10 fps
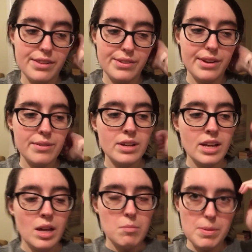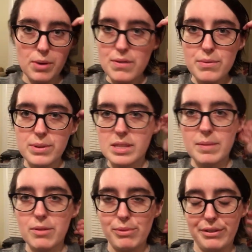I don't know. My boyfriend wants to
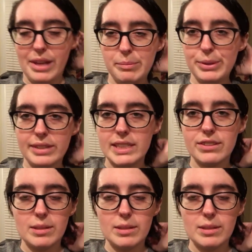make real apple cider